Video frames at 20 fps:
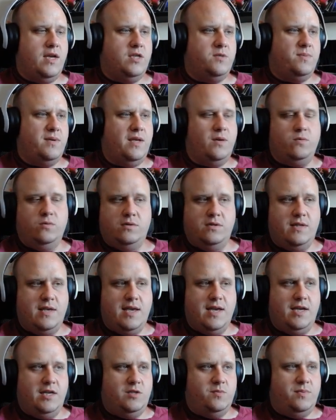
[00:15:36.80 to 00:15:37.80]
HP equal to their
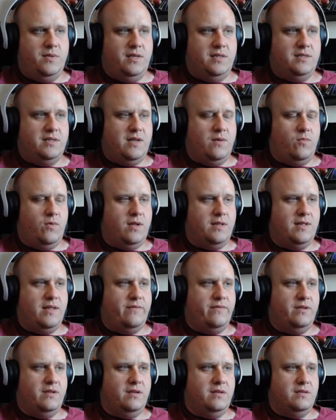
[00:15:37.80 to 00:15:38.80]
HP? Isn't that what
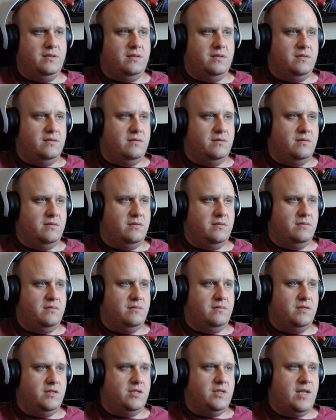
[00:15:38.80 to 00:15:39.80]
Endeavor does?
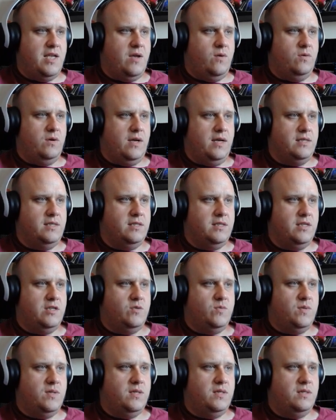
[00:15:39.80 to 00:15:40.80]
Equalizes
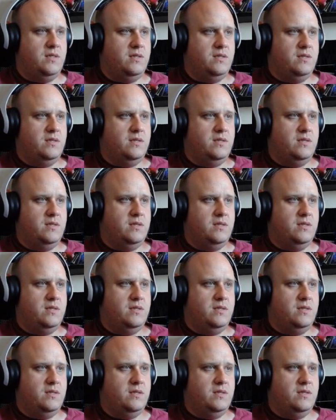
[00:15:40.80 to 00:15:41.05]
HP.